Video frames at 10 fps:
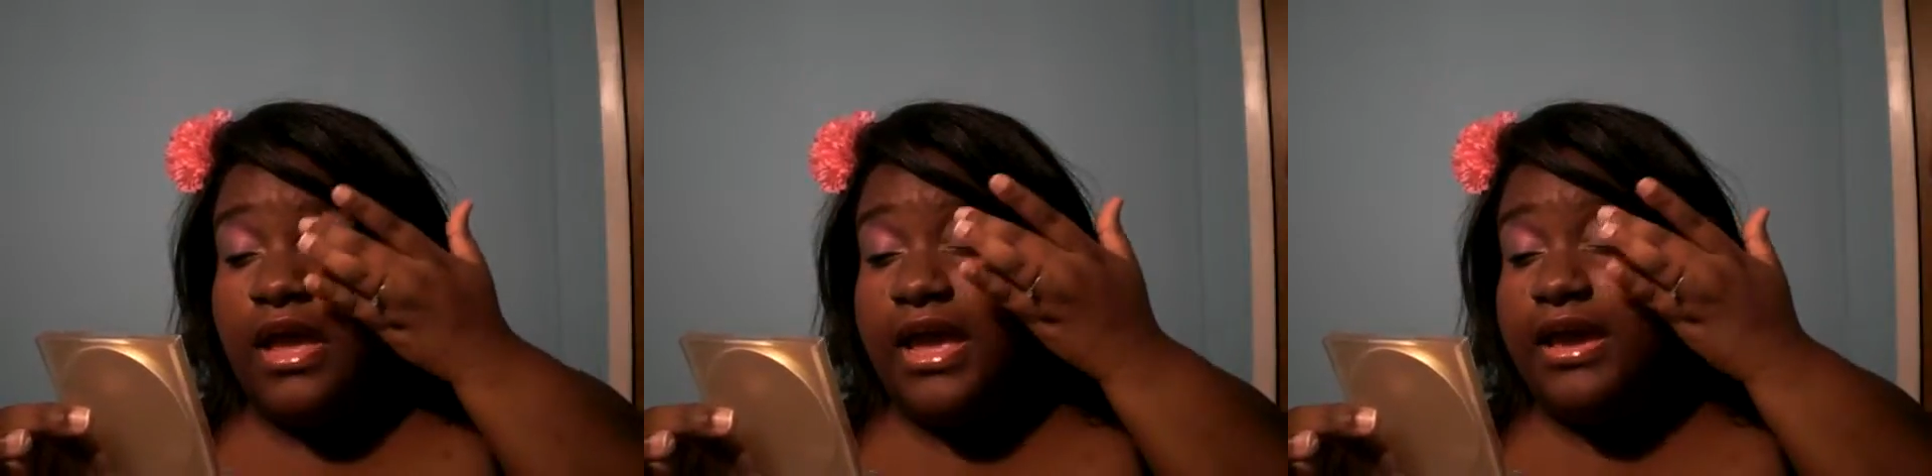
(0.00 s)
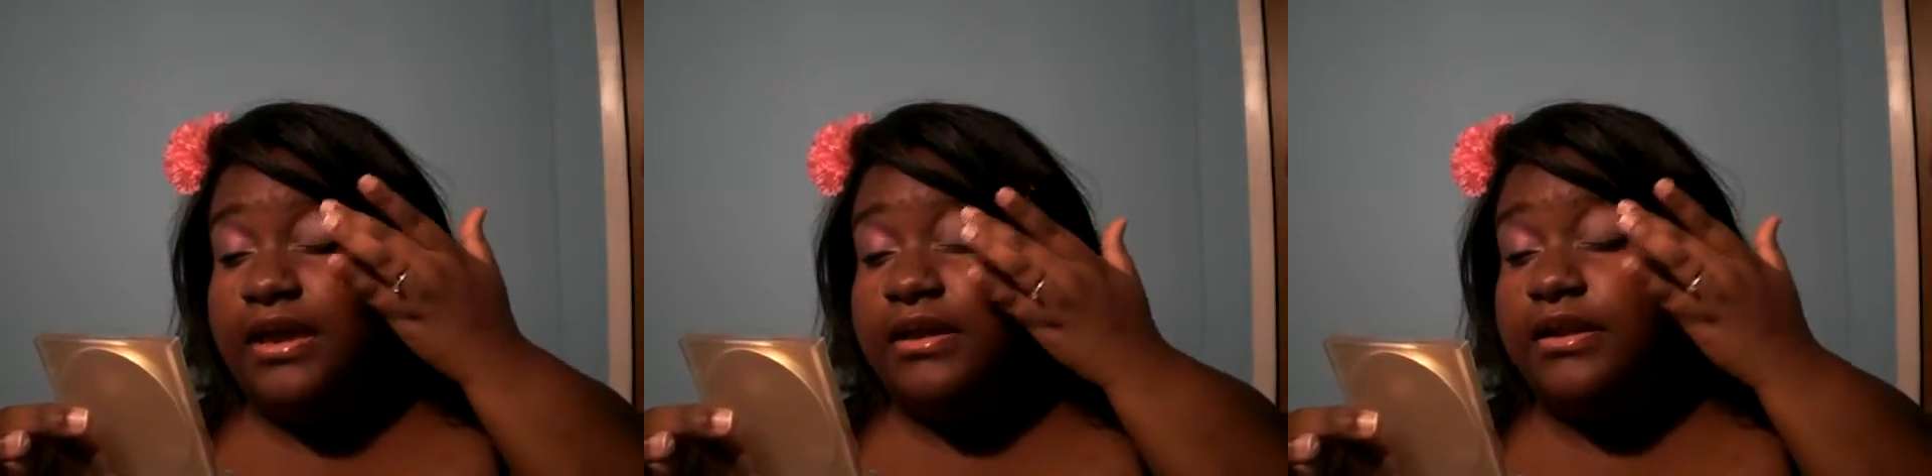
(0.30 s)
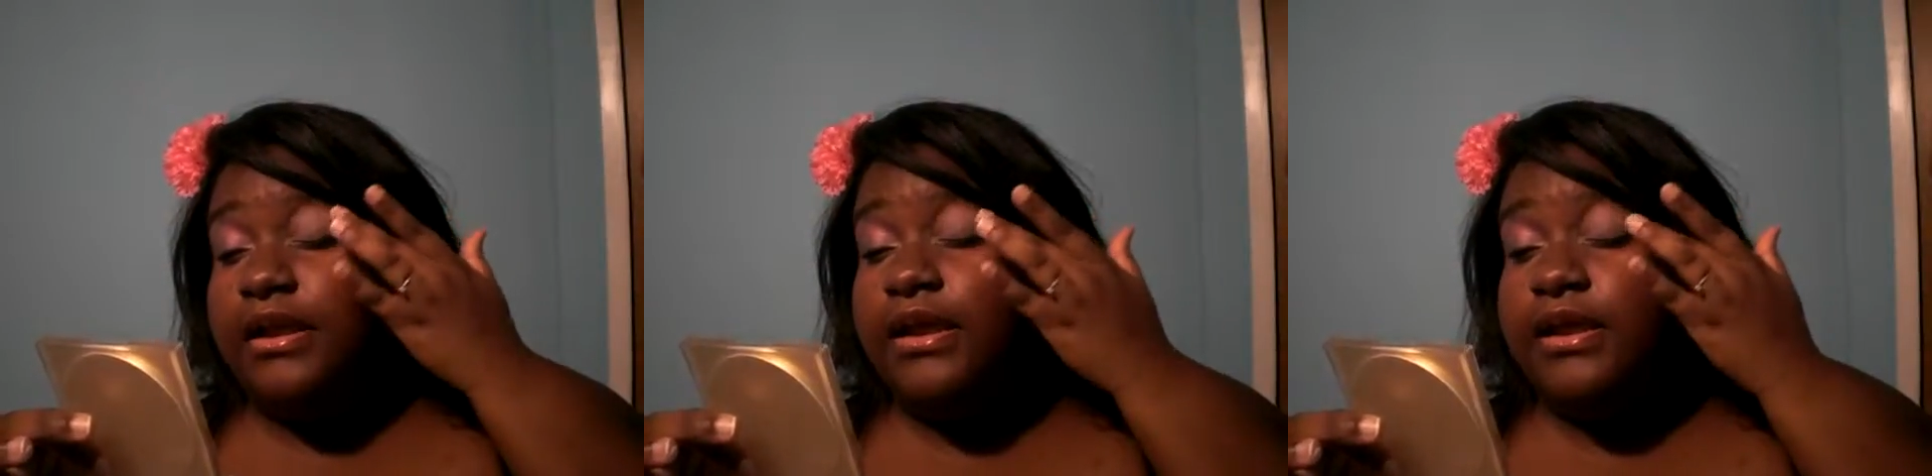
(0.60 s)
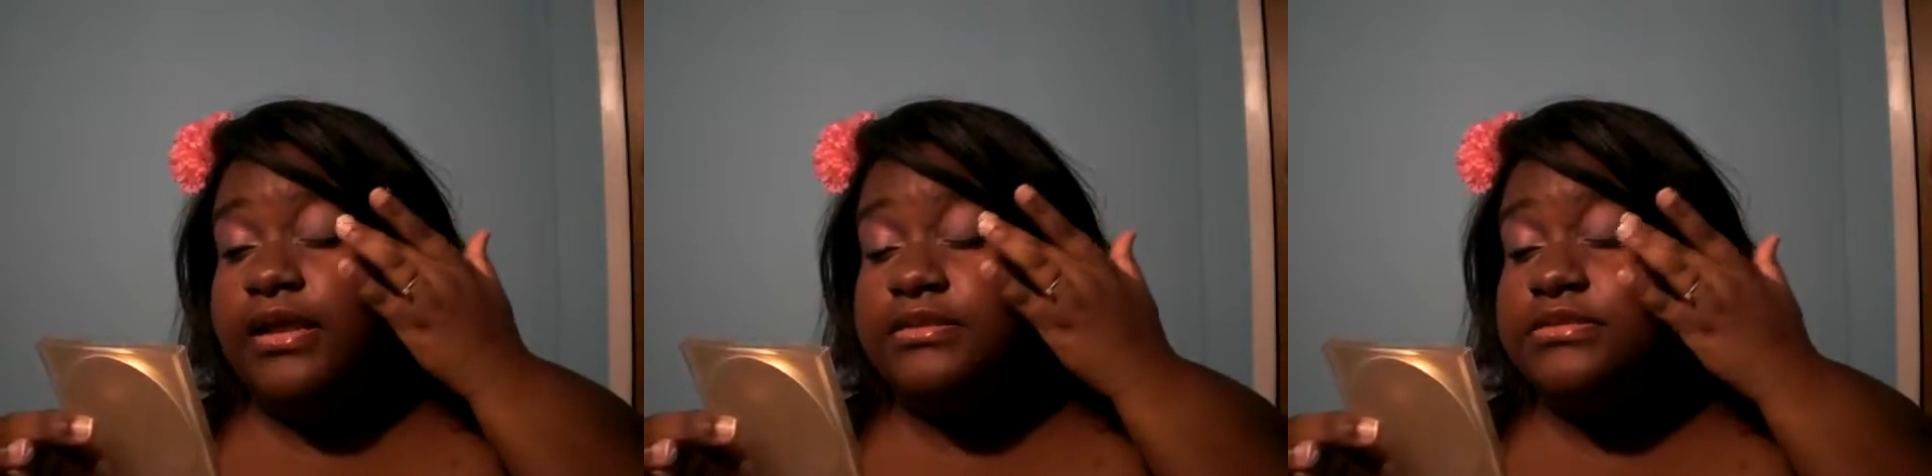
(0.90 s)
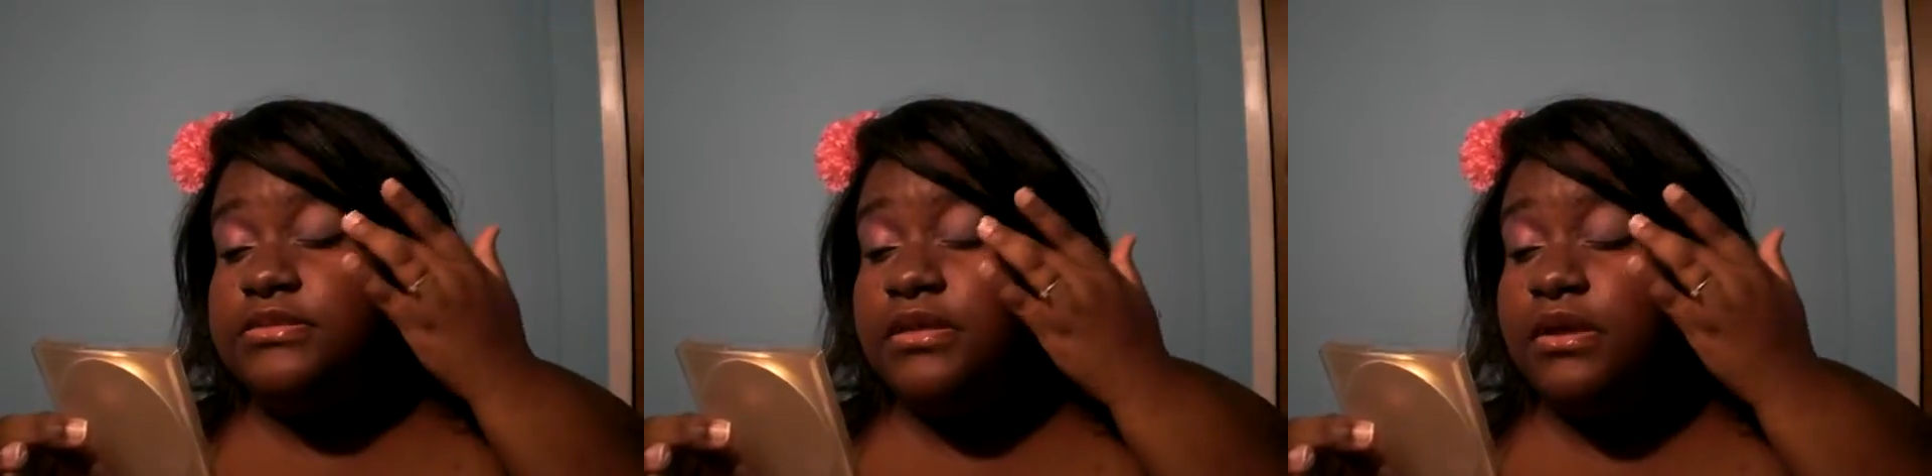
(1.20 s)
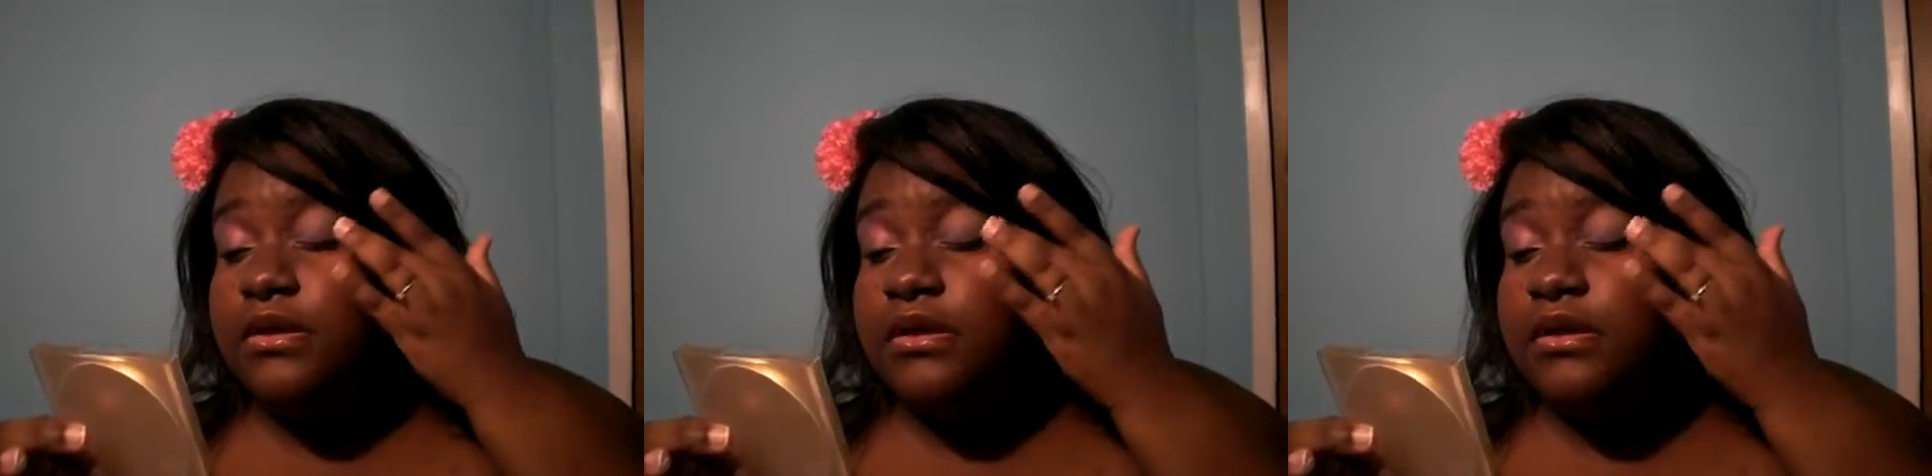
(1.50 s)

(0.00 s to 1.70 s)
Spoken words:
and it's